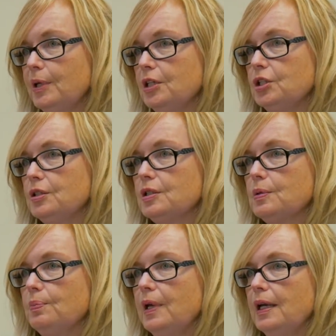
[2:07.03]

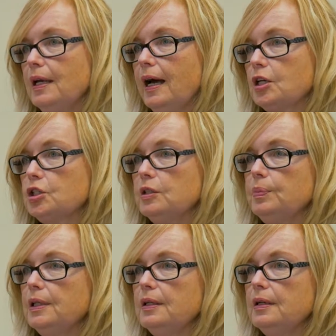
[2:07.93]
patients may actually
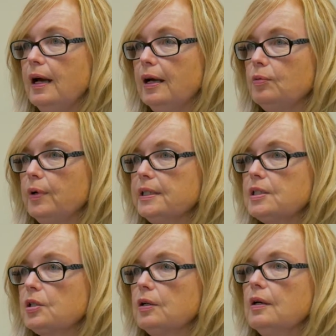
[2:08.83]
be at
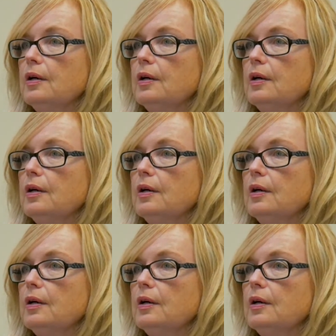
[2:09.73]
risk